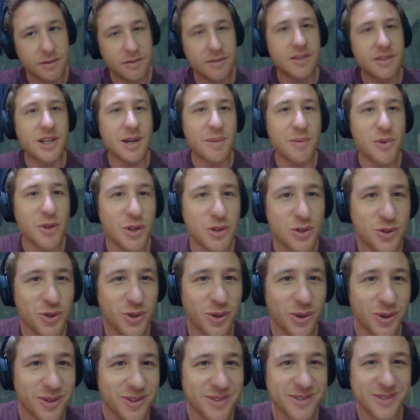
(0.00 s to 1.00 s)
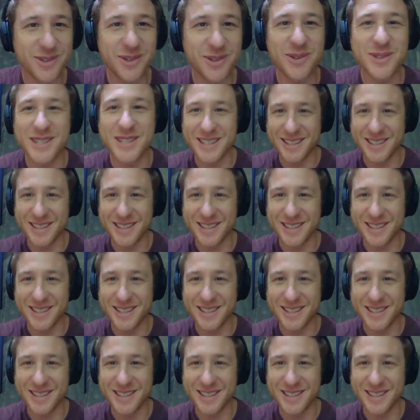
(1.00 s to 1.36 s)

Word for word: Come on the tour, you'll see.